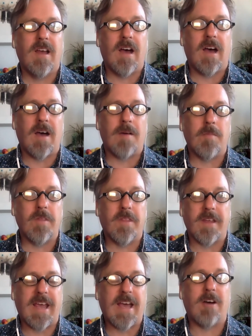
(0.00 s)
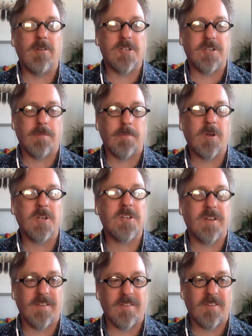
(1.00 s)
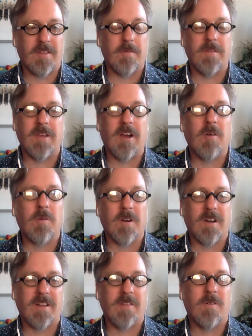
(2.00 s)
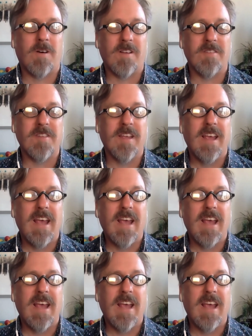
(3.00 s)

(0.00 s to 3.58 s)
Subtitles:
the couch, the cushions, the artwork on the walls.